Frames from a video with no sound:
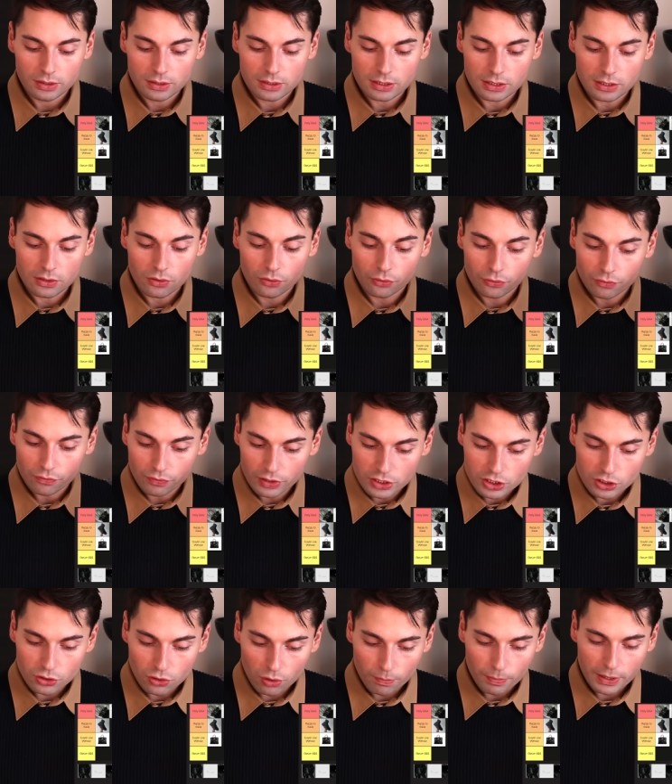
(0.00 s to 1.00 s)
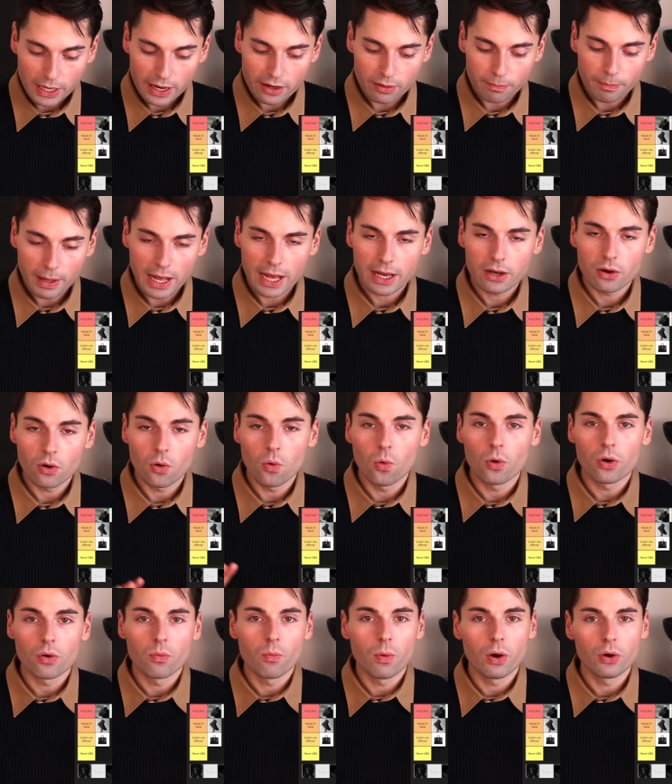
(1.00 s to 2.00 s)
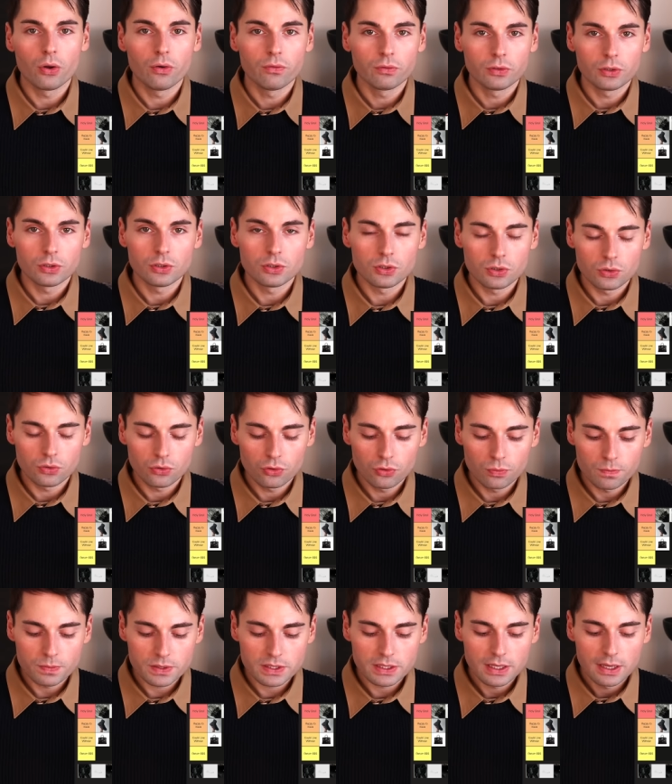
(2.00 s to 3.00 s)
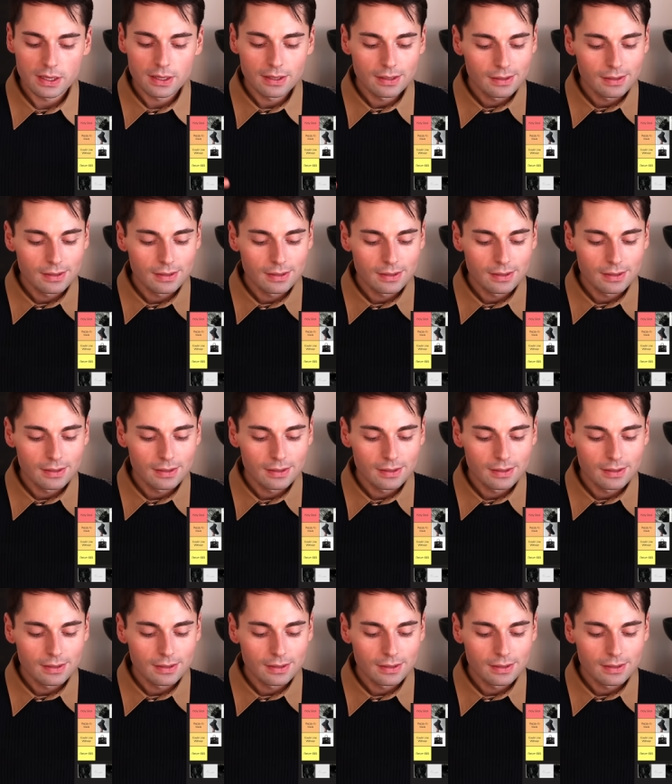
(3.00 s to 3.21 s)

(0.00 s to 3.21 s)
the original banana bag or one of the dupes.